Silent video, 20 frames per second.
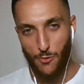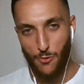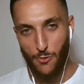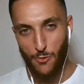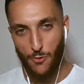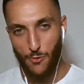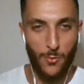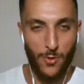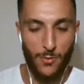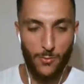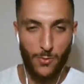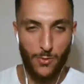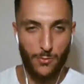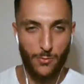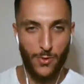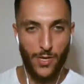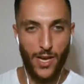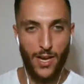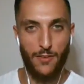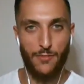Like
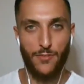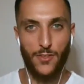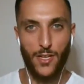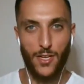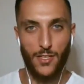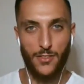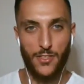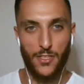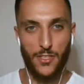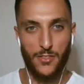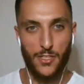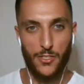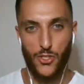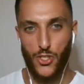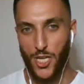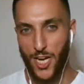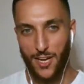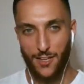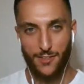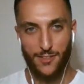we have the
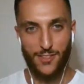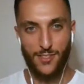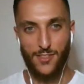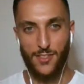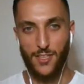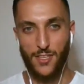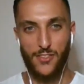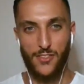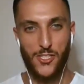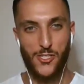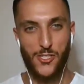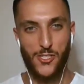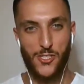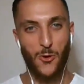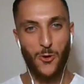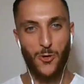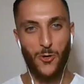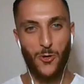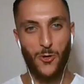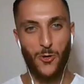chat, the
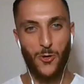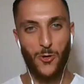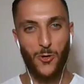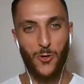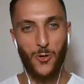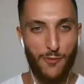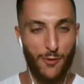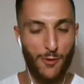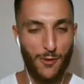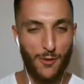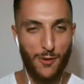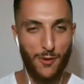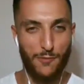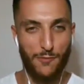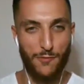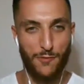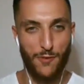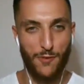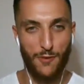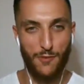Discord's like full
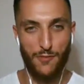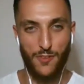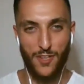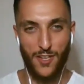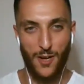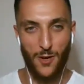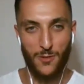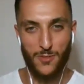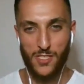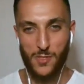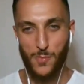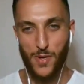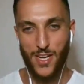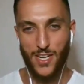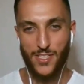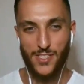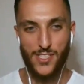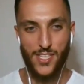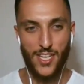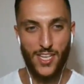of
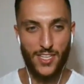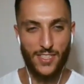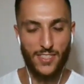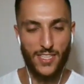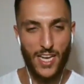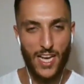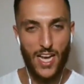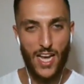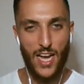announcements, and